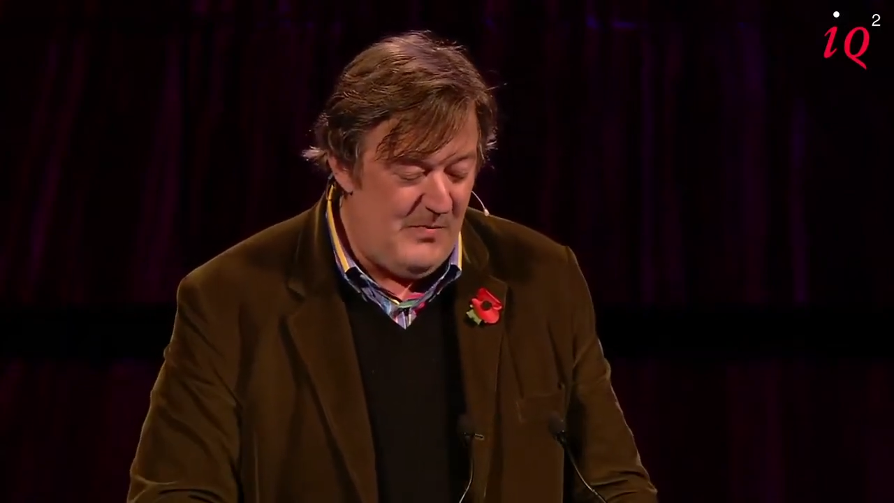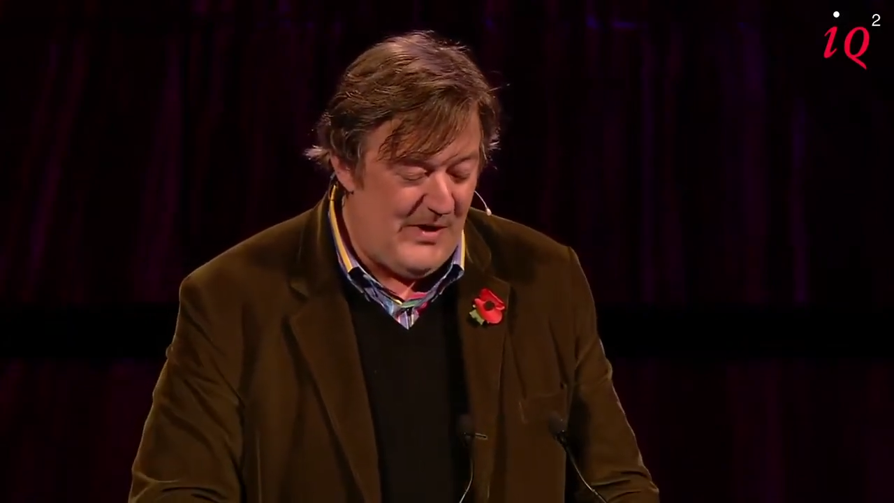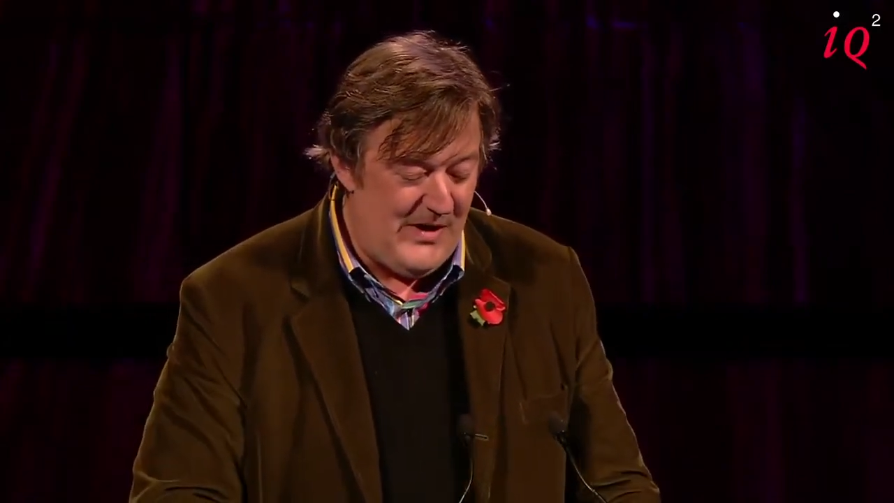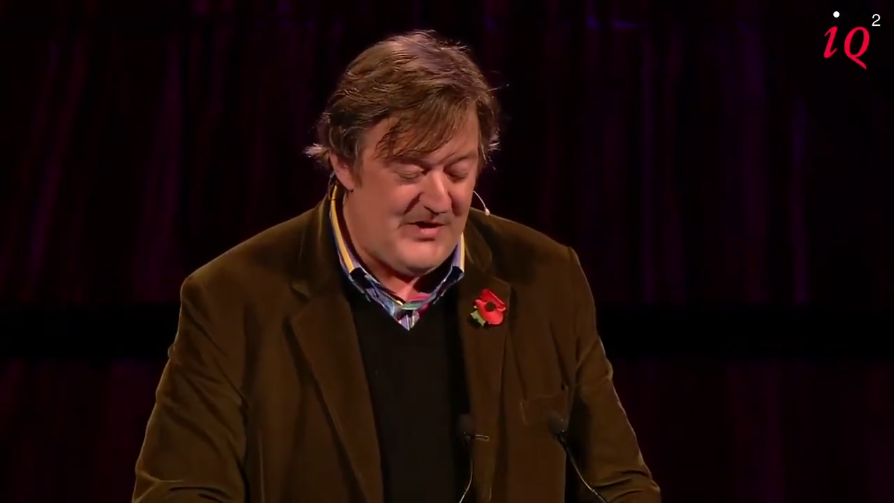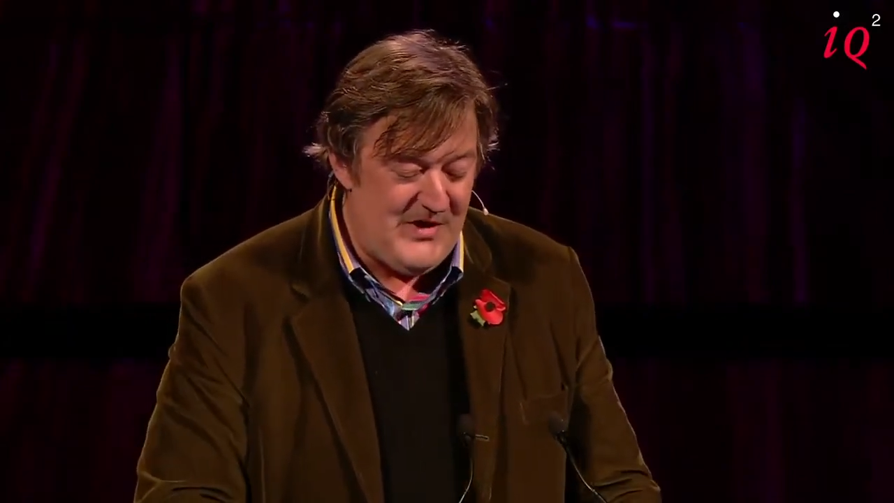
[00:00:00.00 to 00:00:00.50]

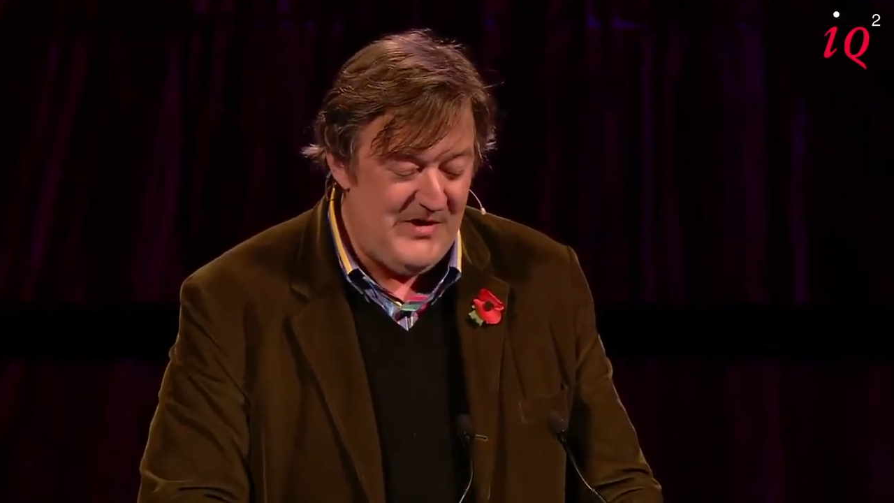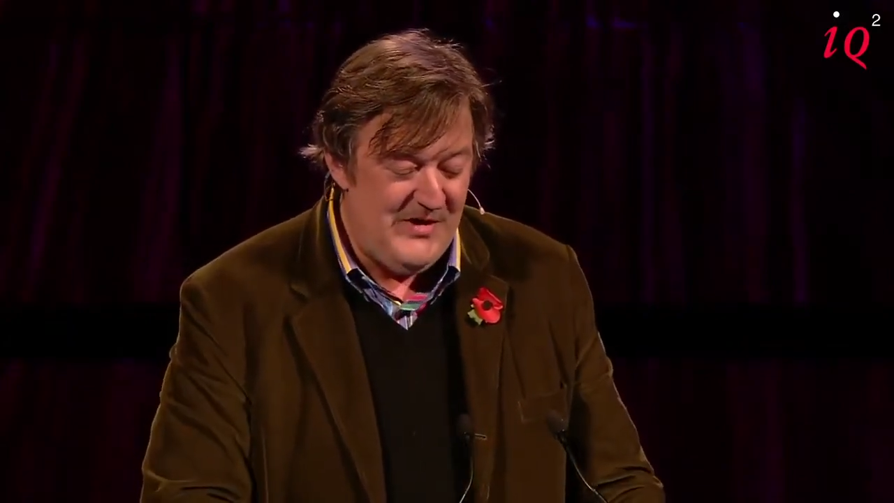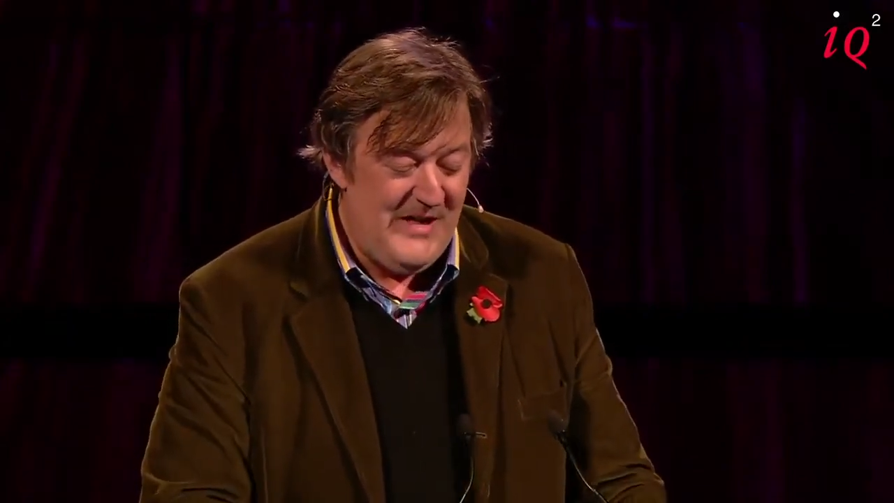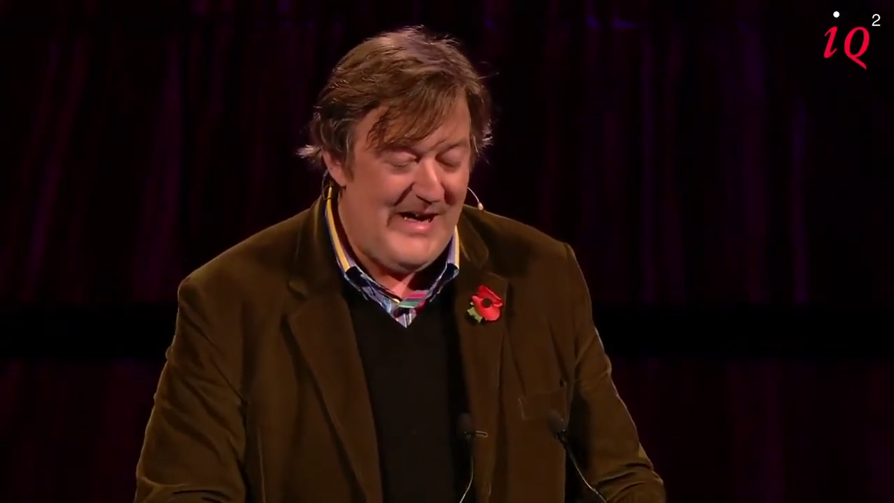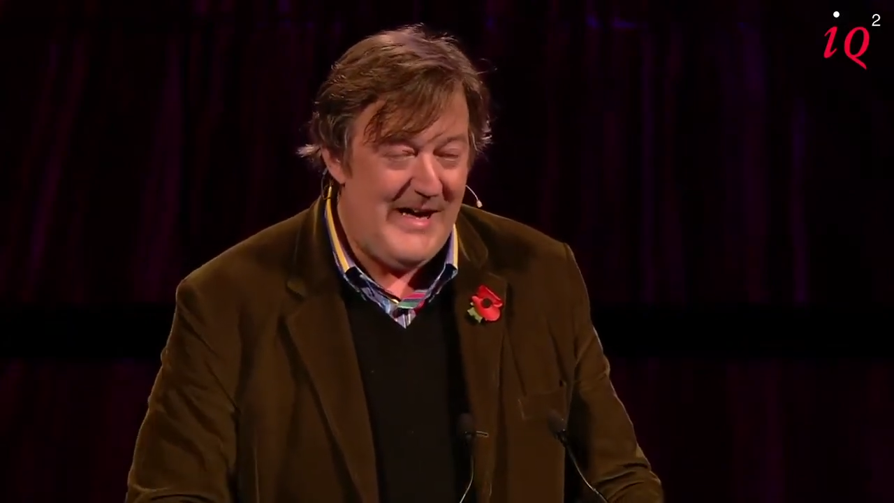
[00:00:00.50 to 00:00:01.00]
Plus
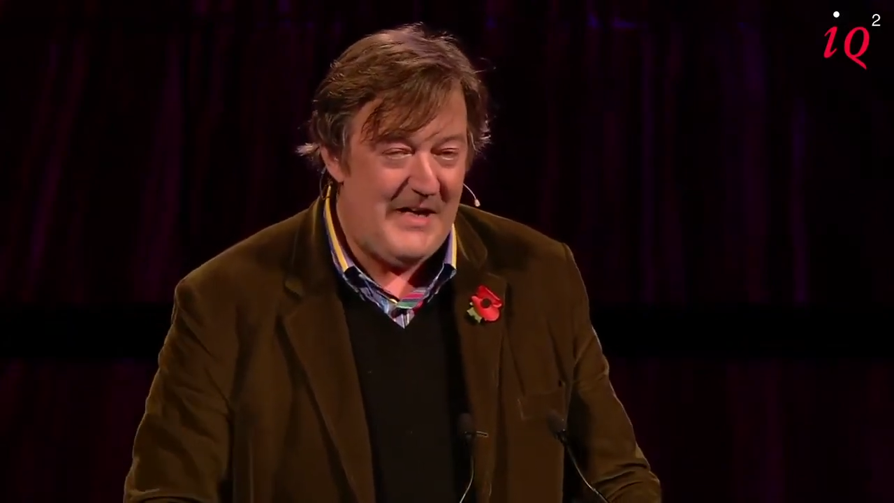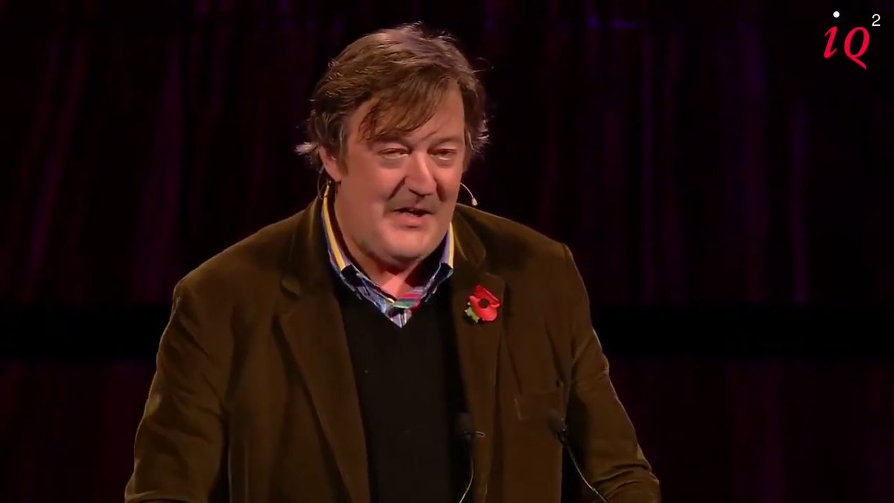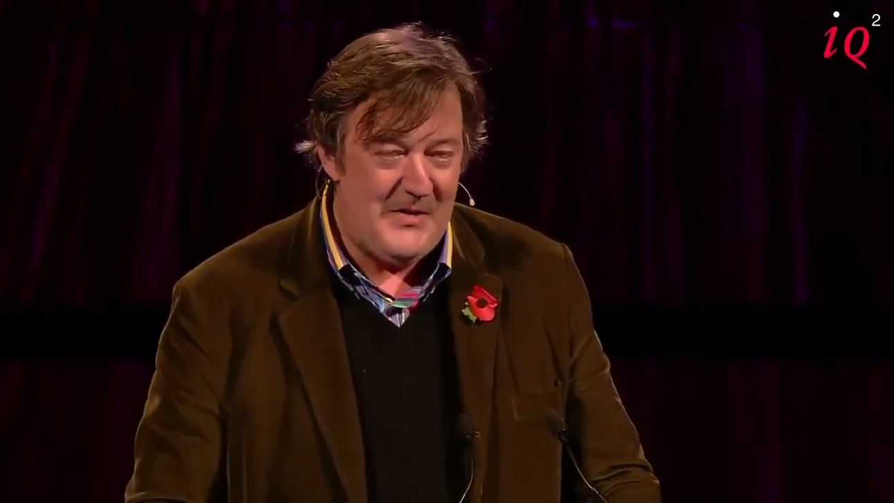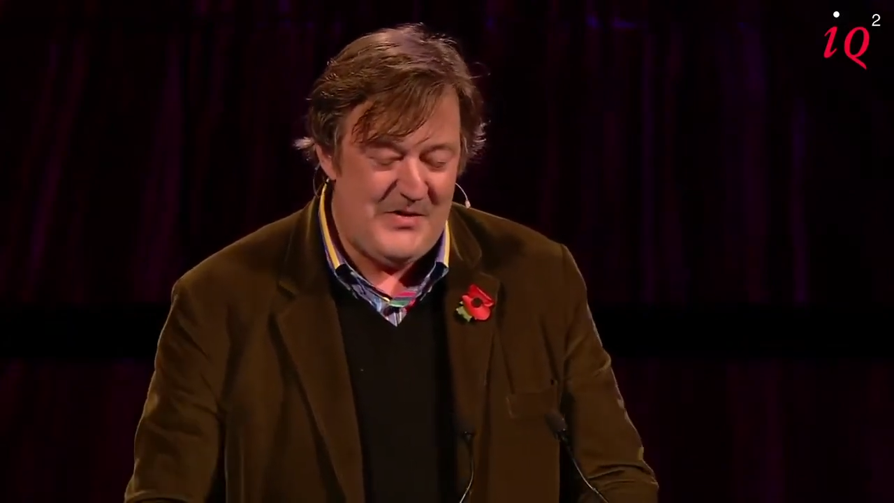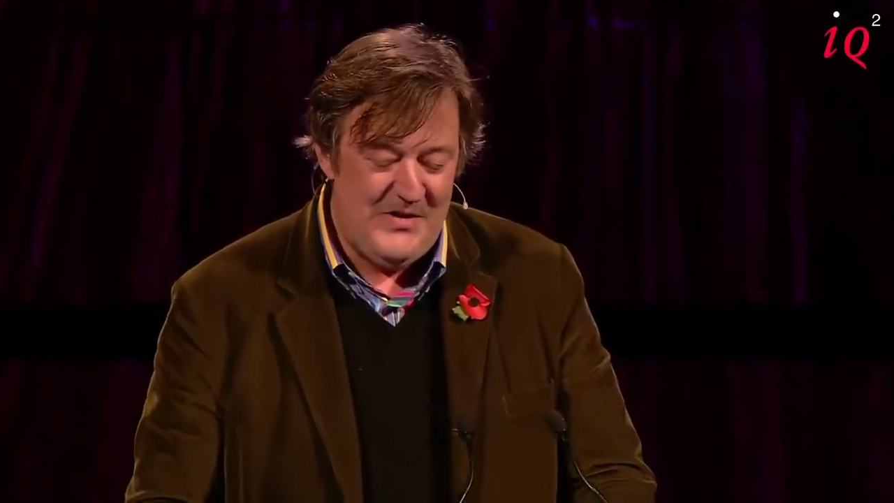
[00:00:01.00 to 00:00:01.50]

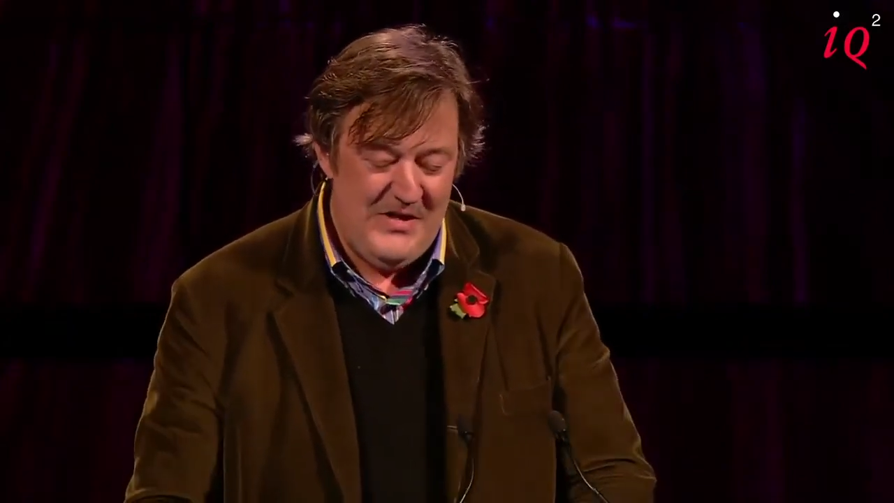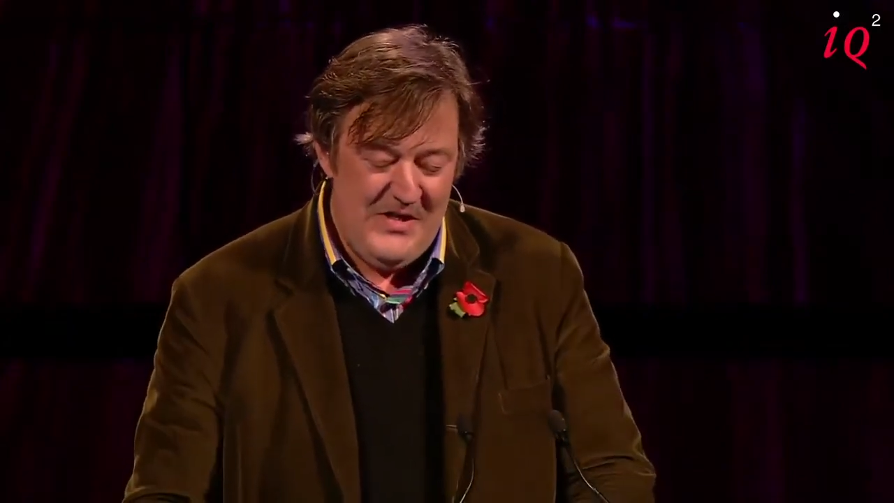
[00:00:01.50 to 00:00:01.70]
Hangout,